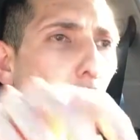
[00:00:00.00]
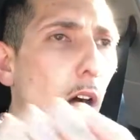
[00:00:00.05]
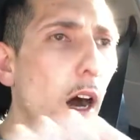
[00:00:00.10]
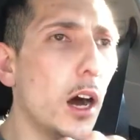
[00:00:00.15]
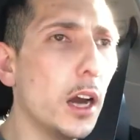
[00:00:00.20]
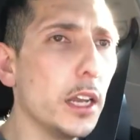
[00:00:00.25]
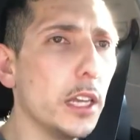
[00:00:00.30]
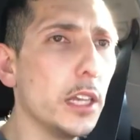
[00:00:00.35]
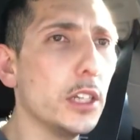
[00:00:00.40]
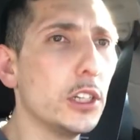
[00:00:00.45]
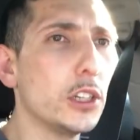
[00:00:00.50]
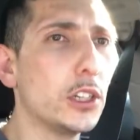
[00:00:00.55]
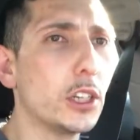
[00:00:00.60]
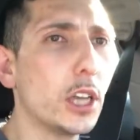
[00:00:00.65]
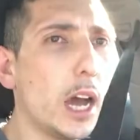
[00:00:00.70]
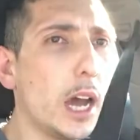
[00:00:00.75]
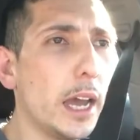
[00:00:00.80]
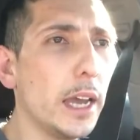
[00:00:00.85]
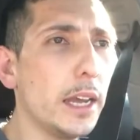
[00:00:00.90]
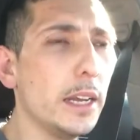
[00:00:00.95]
on each
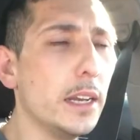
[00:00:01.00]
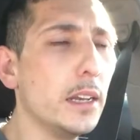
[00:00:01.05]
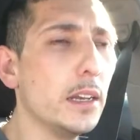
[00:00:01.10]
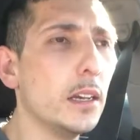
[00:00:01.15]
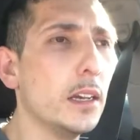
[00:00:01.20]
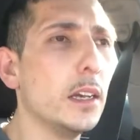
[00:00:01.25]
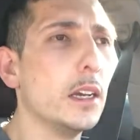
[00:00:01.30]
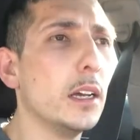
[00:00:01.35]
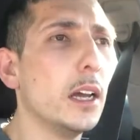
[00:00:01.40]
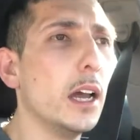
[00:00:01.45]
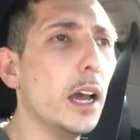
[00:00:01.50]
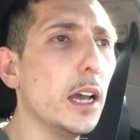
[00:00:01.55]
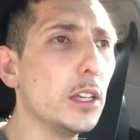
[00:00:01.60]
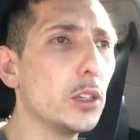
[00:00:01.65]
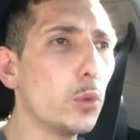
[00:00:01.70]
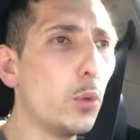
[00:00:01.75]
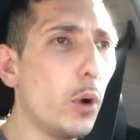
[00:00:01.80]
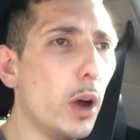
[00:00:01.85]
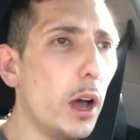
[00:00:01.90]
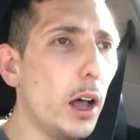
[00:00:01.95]
side
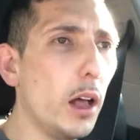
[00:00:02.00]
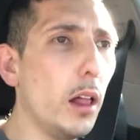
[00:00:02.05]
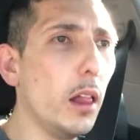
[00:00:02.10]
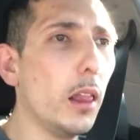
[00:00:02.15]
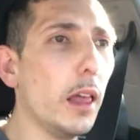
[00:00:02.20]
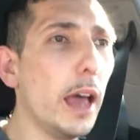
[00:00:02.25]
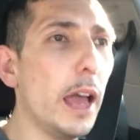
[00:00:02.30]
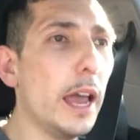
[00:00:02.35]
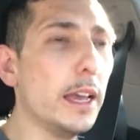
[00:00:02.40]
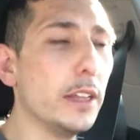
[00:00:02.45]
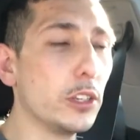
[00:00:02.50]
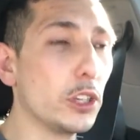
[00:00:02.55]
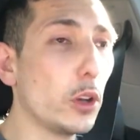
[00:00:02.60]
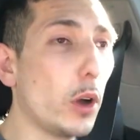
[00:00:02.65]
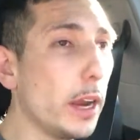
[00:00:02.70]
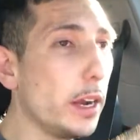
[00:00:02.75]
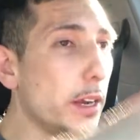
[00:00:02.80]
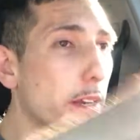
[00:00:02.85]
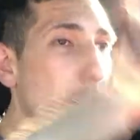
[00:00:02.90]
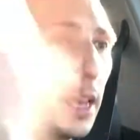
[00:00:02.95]
as well, and so
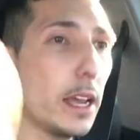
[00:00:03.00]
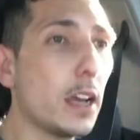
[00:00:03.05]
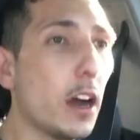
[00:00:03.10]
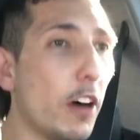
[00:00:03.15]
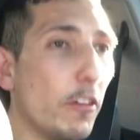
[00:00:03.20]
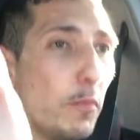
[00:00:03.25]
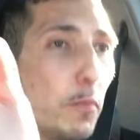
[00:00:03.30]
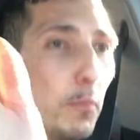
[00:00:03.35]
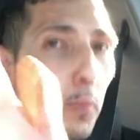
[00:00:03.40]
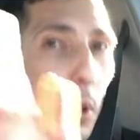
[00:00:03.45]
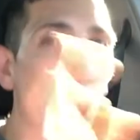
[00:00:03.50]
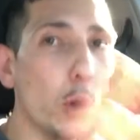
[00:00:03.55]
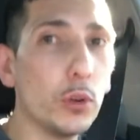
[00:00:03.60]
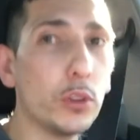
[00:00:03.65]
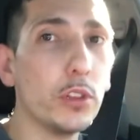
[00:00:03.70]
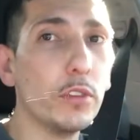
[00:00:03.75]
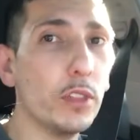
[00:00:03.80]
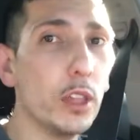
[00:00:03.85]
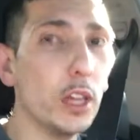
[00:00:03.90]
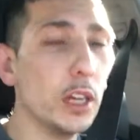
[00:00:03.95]
I had to take off both
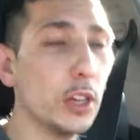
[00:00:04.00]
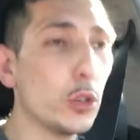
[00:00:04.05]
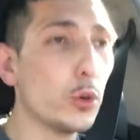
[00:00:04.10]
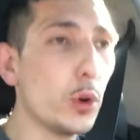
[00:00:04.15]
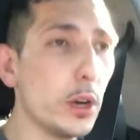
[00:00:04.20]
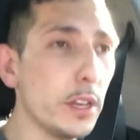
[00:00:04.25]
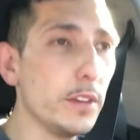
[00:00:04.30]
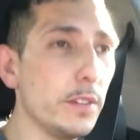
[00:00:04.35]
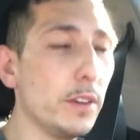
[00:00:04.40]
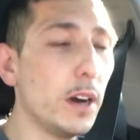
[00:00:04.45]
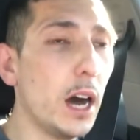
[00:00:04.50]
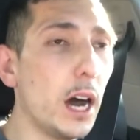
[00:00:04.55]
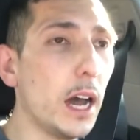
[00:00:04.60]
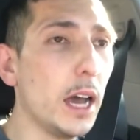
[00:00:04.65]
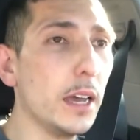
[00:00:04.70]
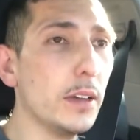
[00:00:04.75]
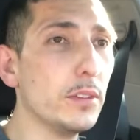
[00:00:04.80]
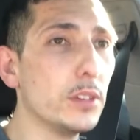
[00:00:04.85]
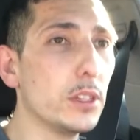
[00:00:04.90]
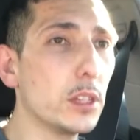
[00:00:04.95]
of the
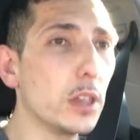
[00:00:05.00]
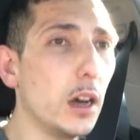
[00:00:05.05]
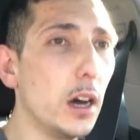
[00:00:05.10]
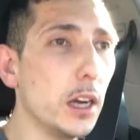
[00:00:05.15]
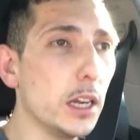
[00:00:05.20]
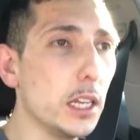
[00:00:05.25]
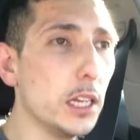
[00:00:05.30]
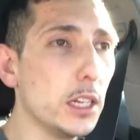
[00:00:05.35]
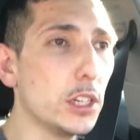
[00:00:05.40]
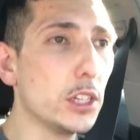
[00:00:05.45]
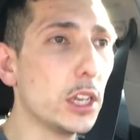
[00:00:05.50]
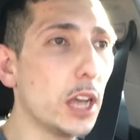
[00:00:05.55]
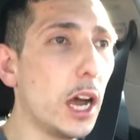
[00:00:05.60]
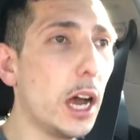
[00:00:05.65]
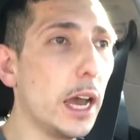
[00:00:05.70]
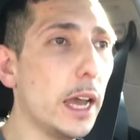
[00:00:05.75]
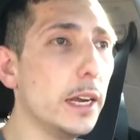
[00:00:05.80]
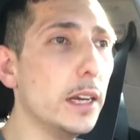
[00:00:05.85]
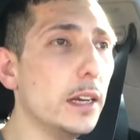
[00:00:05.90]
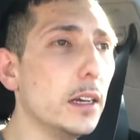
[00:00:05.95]
25s on each
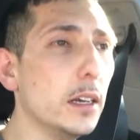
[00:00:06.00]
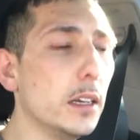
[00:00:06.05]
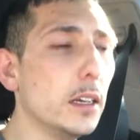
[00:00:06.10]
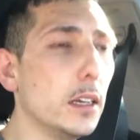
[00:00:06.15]
side,